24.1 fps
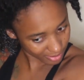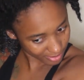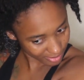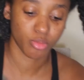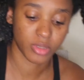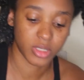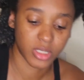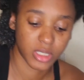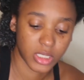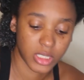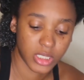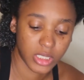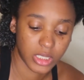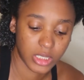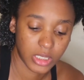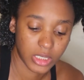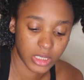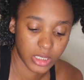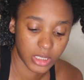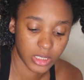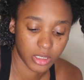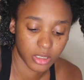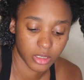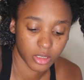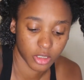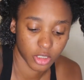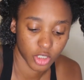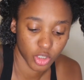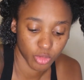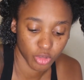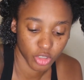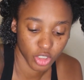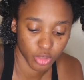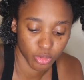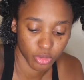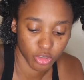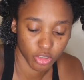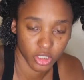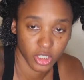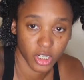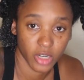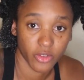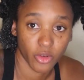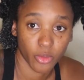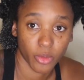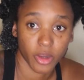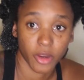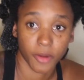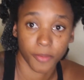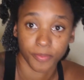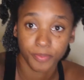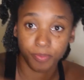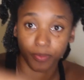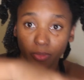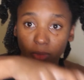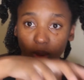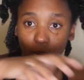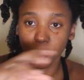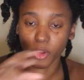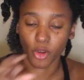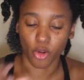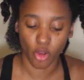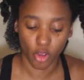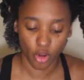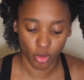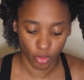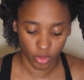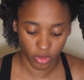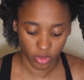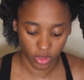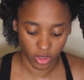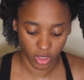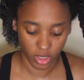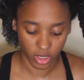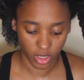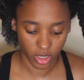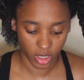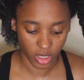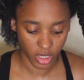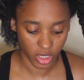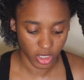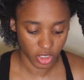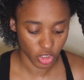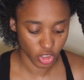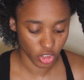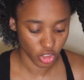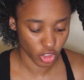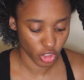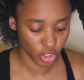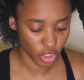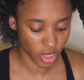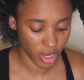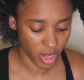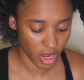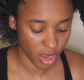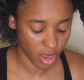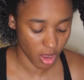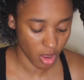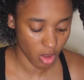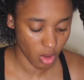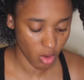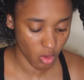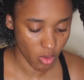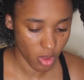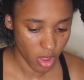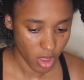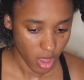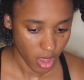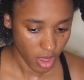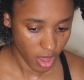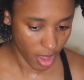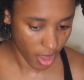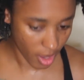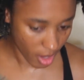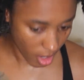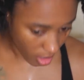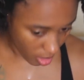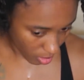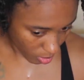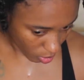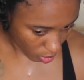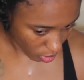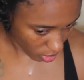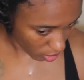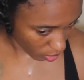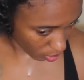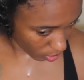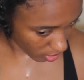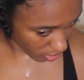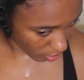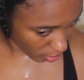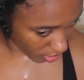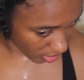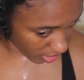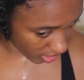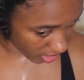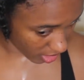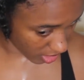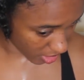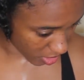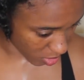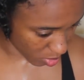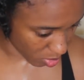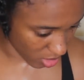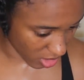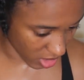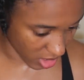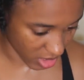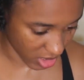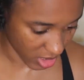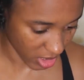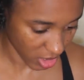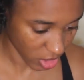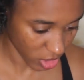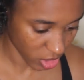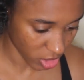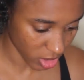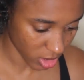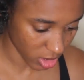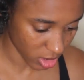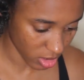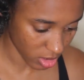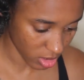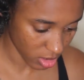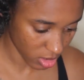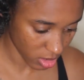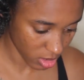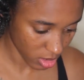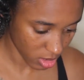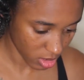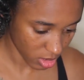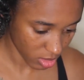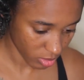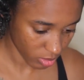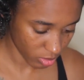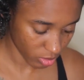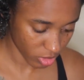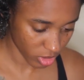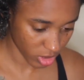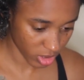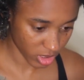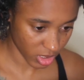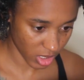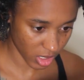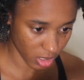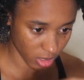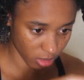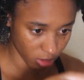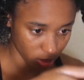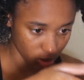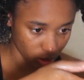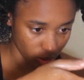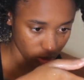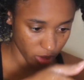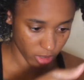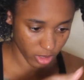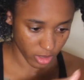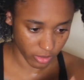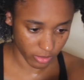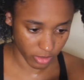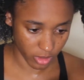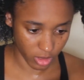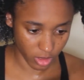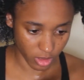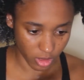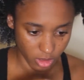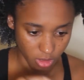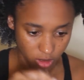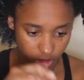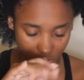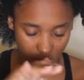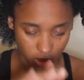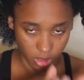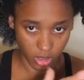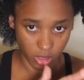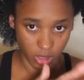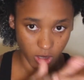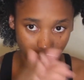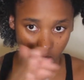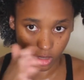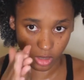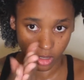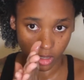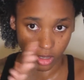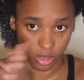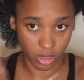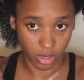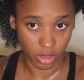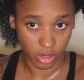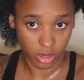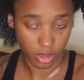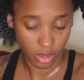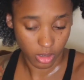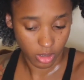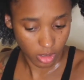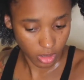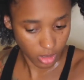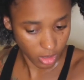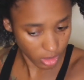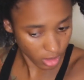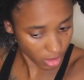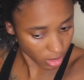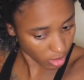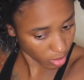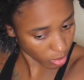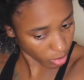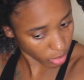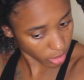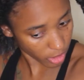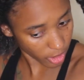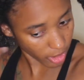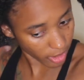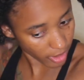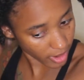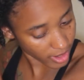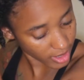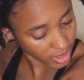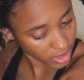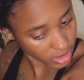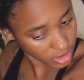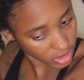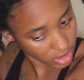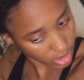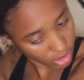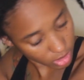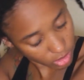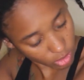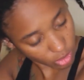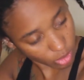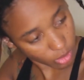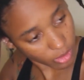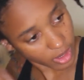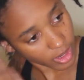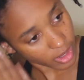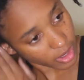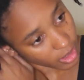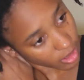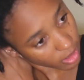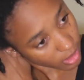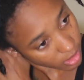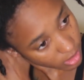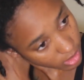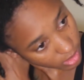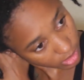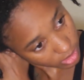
Oopsie, almost threw it everywhere. I'm going with the custard now, and I'm gonna work on it in this big section. I'm gonna just take a little bit of it, and then pair of hands it through my hair.